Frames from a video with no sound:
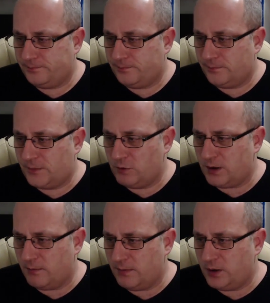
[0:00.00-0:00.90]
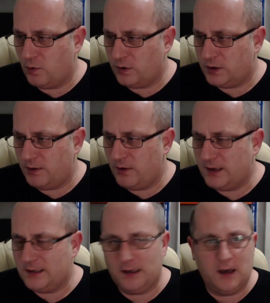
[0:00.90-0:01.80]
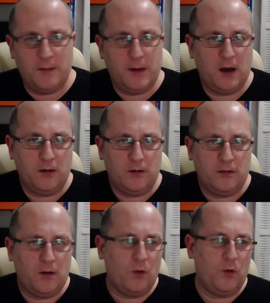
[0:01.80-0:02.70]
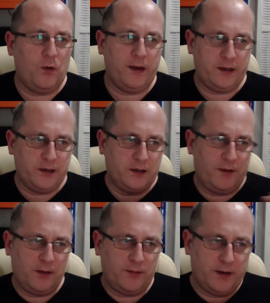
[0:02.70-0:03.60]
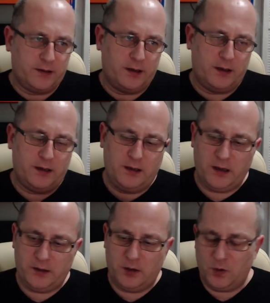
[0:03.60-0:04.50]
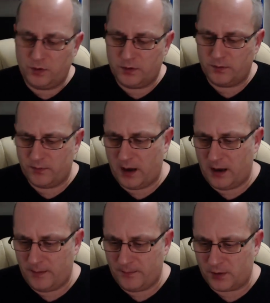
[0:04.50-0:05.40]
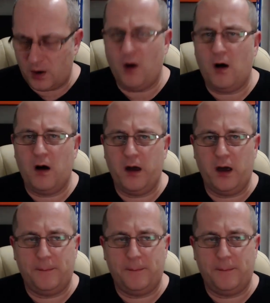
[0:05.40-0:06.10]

There was somebody talking to me recently about, oh, I need to develop this, they do car hire,